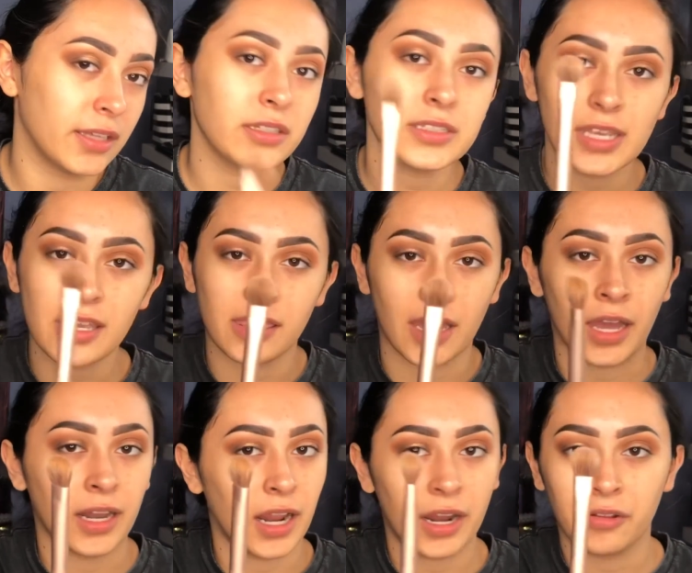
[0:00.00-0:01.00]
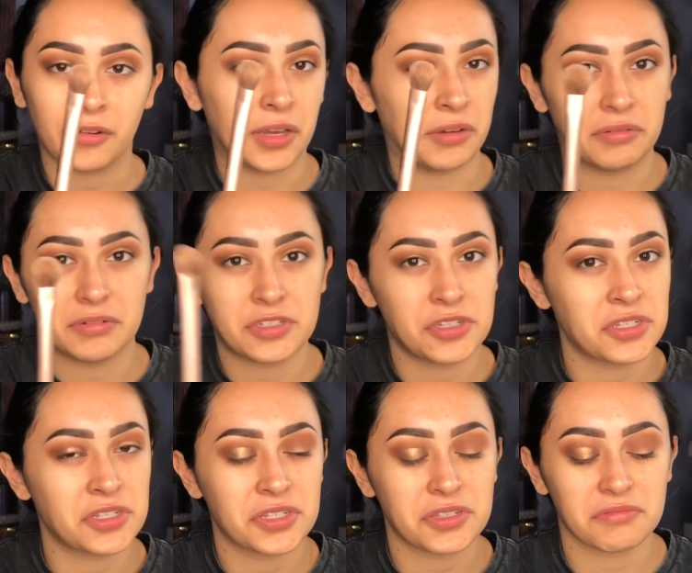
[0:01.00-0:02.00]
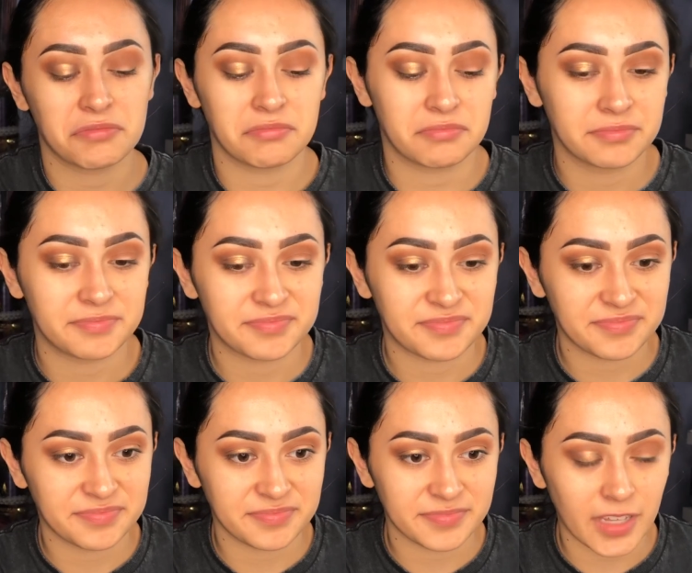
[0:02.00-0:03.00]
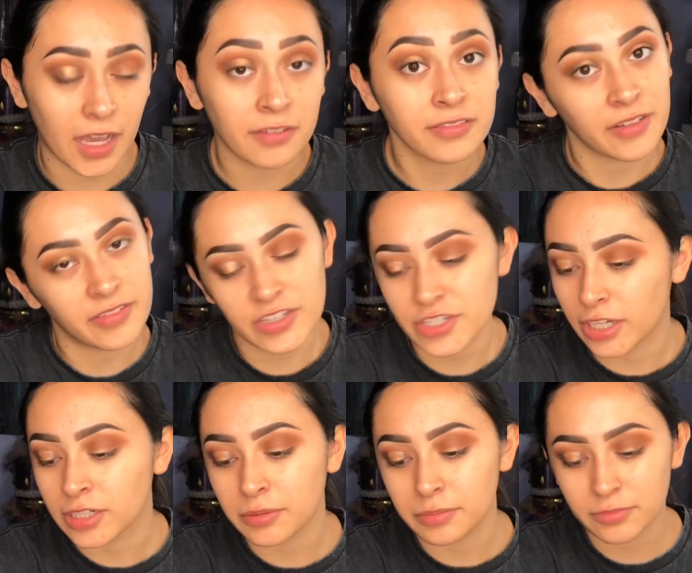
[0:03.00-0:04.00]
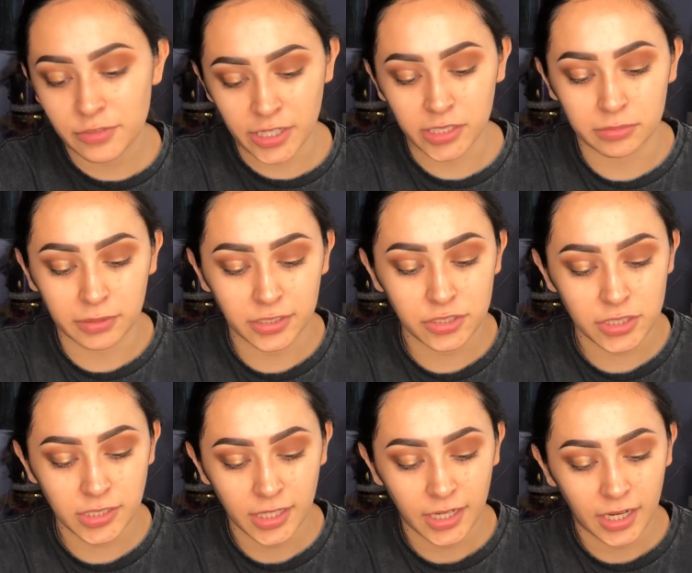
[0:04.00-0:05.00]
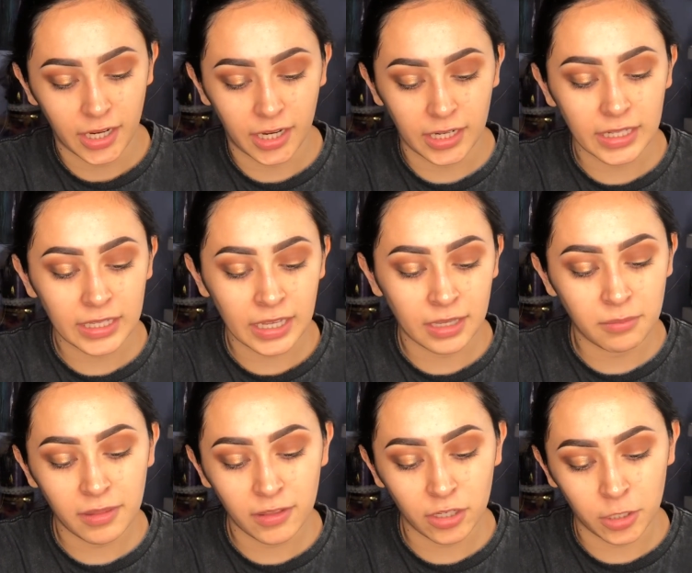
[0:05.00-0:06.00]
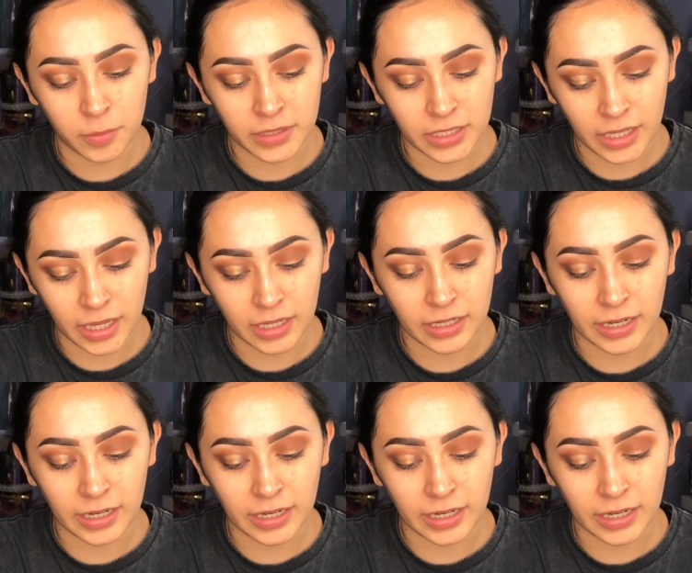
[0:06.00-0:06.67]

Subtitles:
It looks like that, I don't know, it's just a fluffy shader brush, and it came in the Urban Decay